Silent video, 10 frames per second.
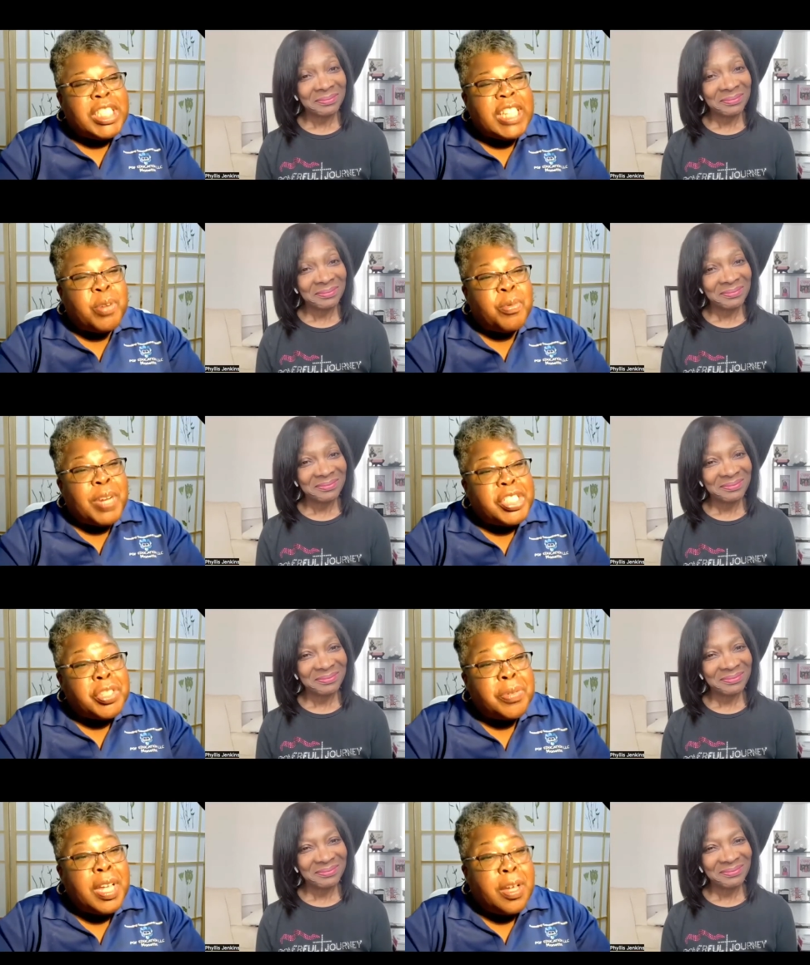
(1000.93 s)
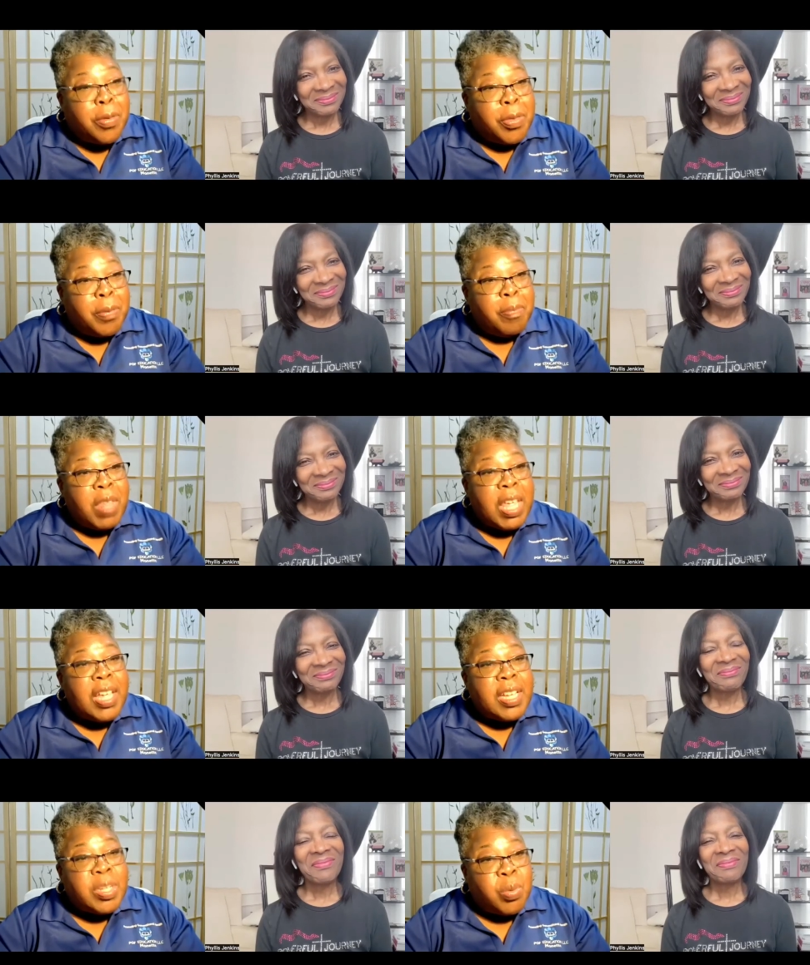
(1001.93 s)
Speaker 1: generational health
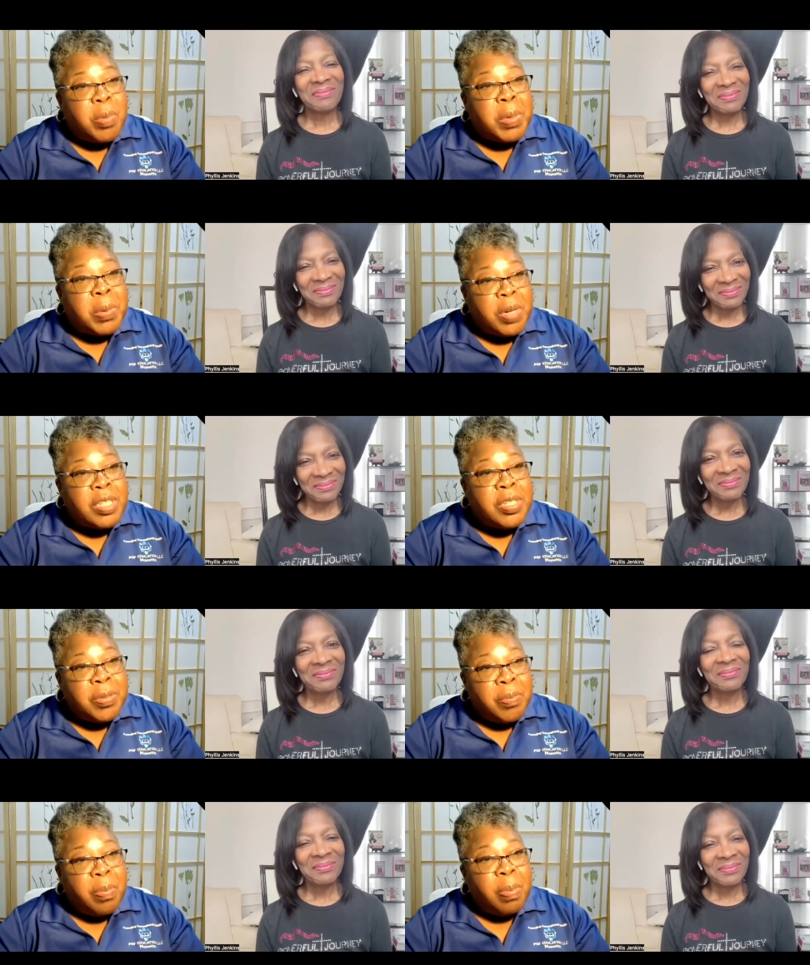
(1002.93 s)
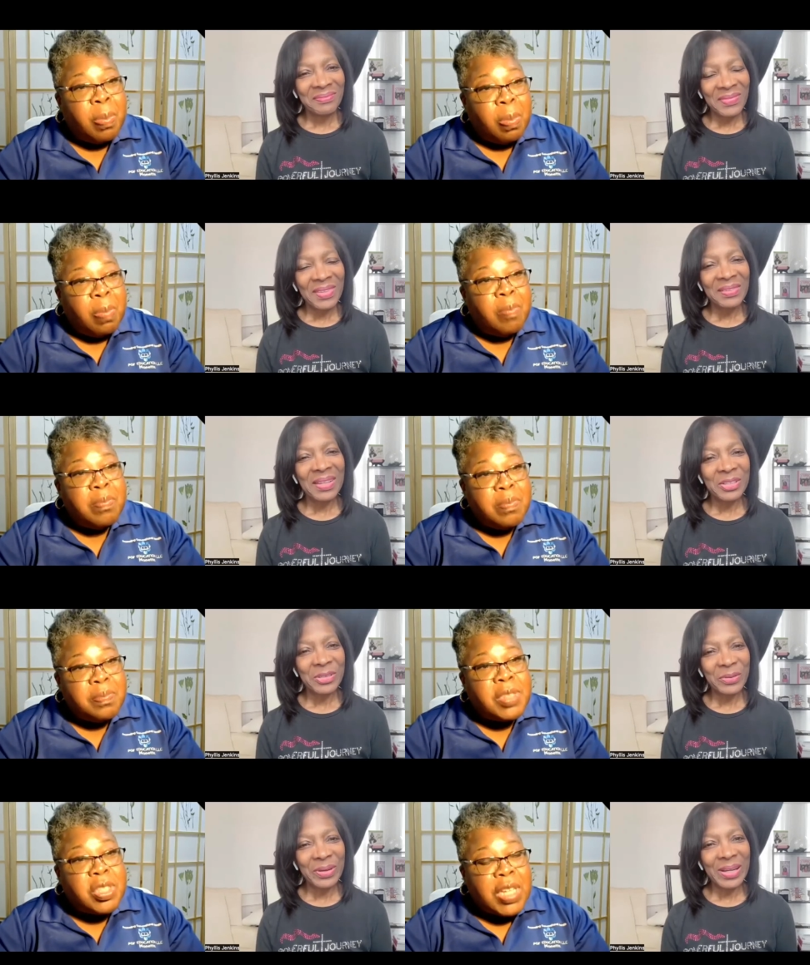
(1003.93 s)
is what we want to do. That's
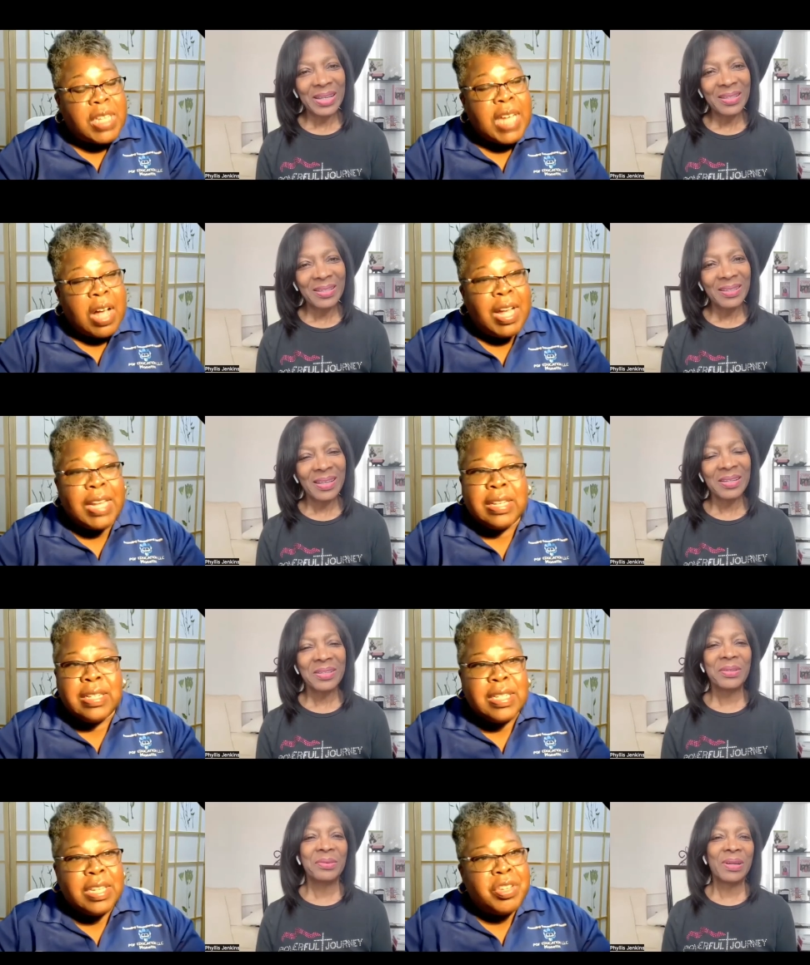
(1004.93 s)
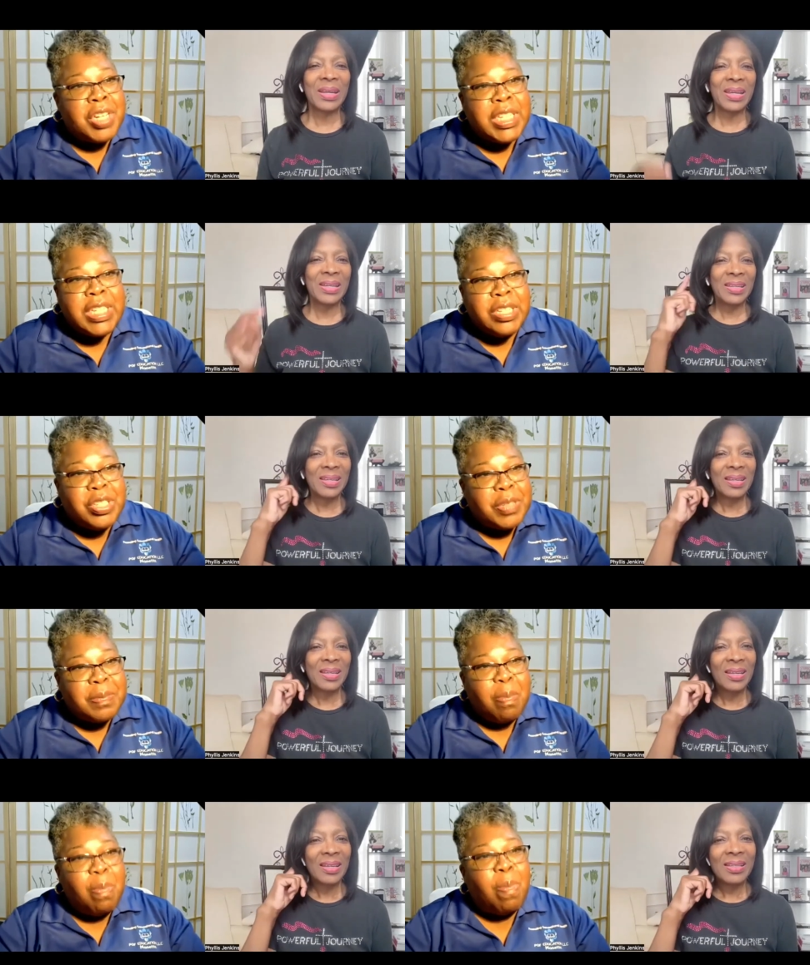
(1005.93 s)
so great. That's, that's great.
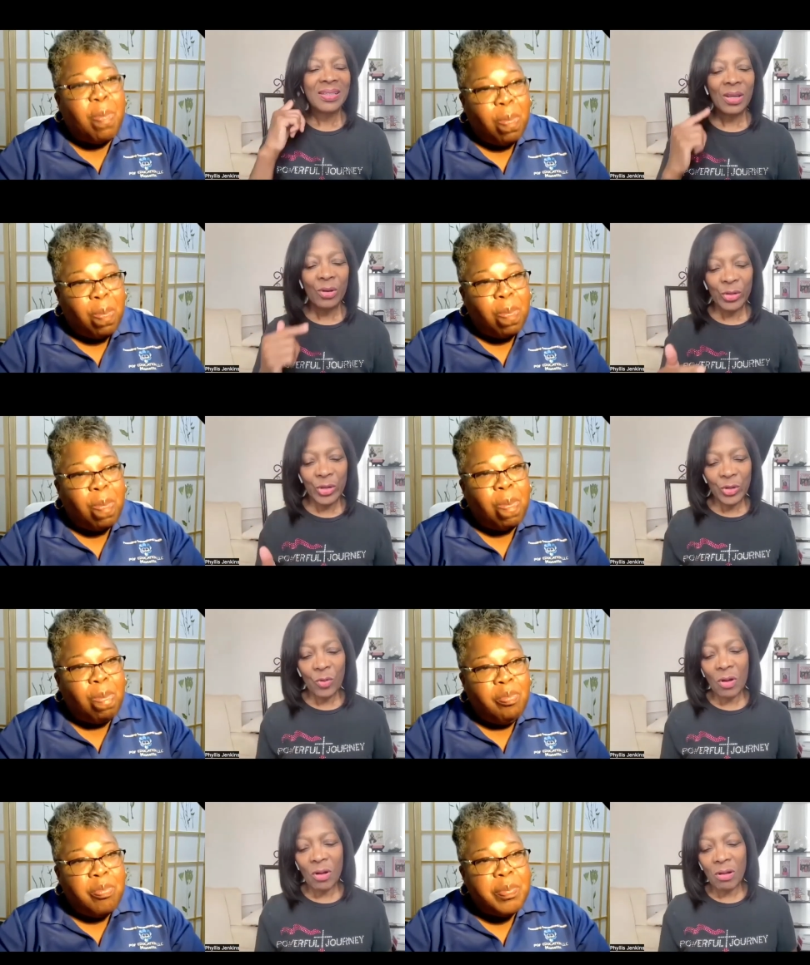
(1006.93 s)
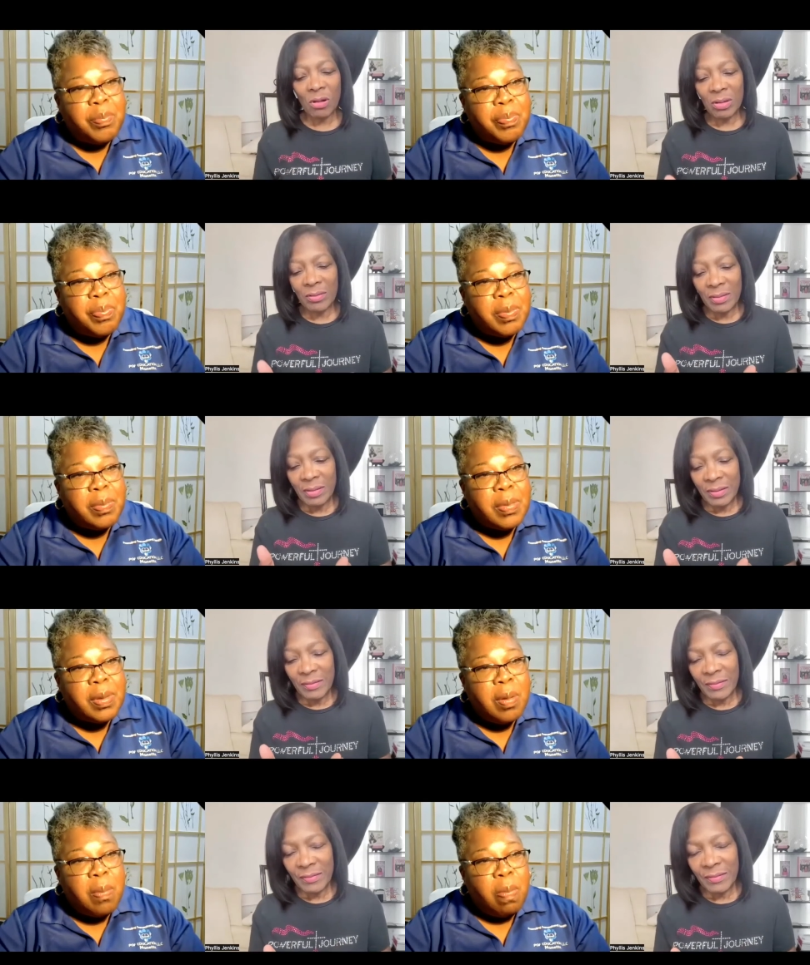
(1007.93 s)
Speaker 2: So you all
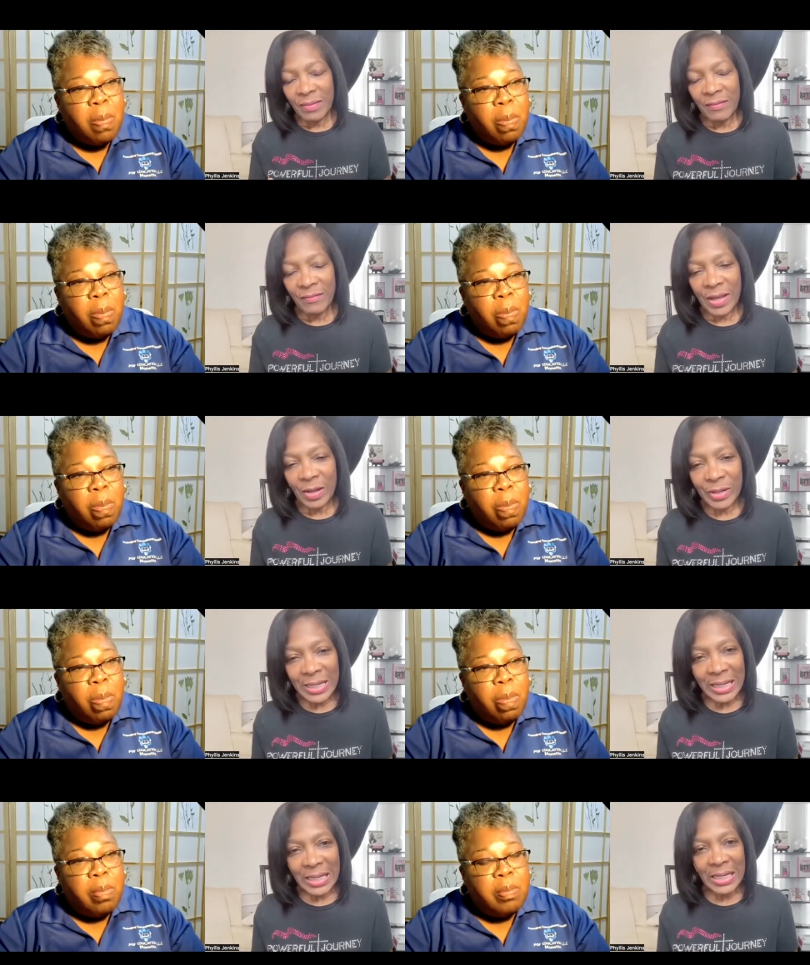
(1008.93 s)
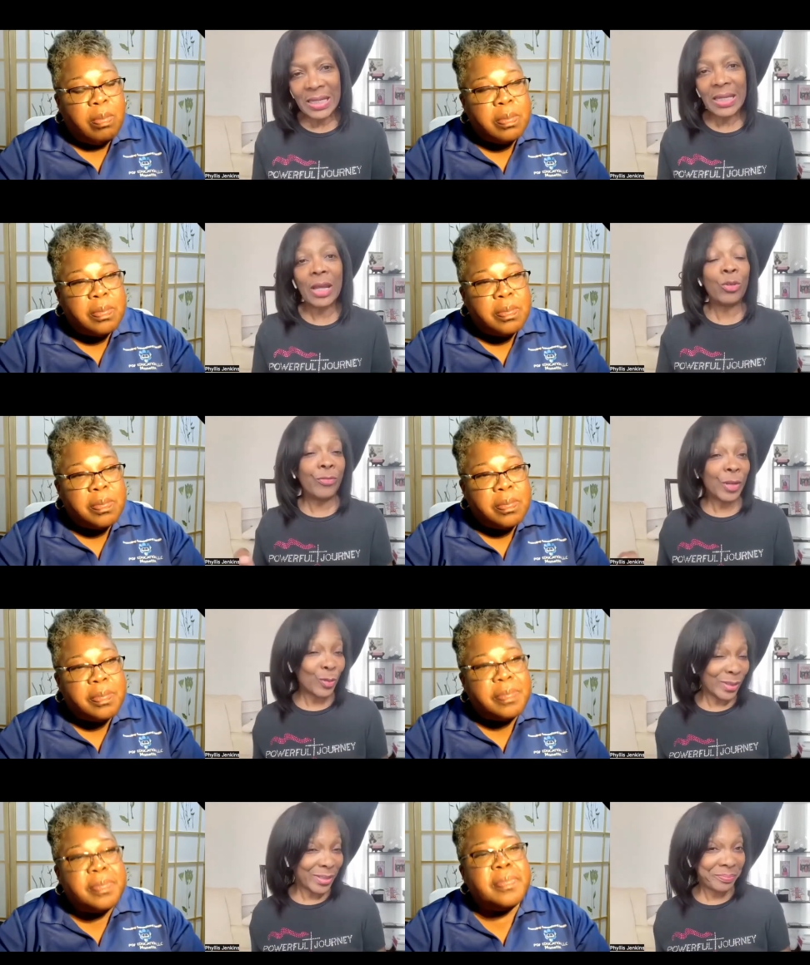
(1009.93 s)
found a need and you
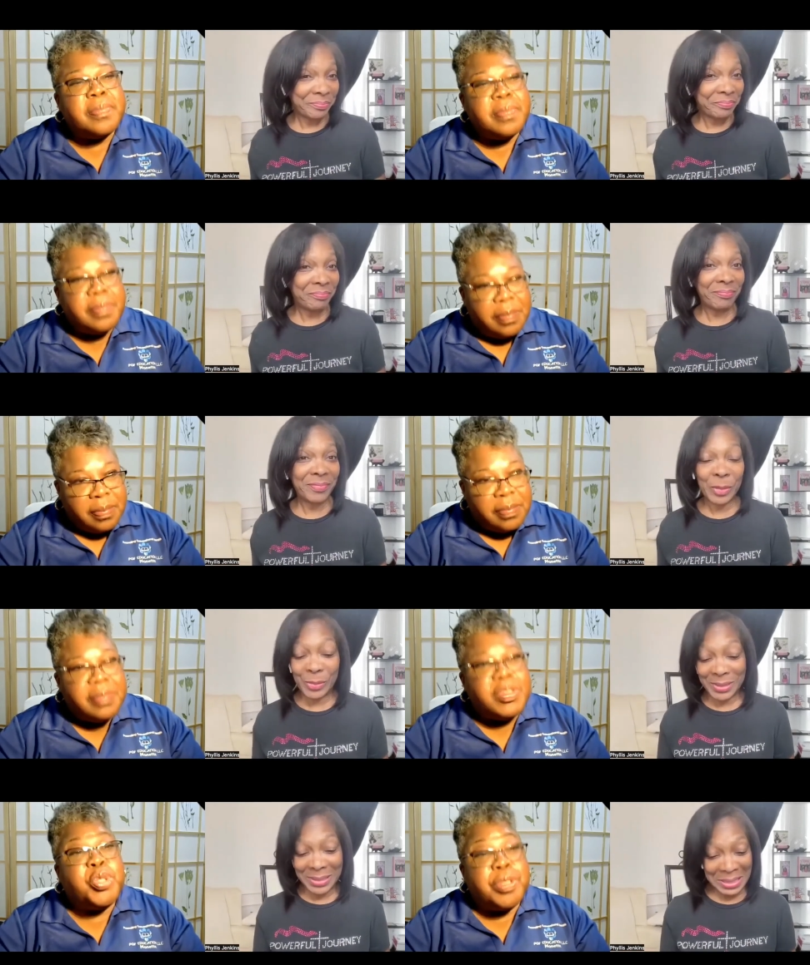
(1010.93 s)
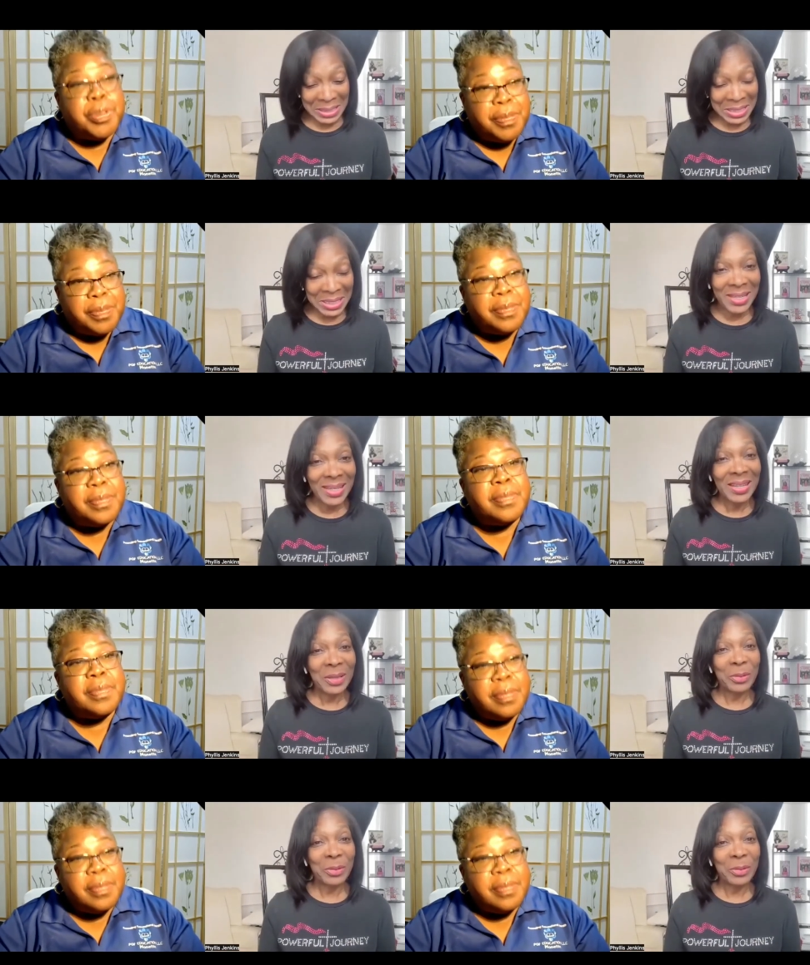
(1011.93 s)
filled it. There was True. a need, there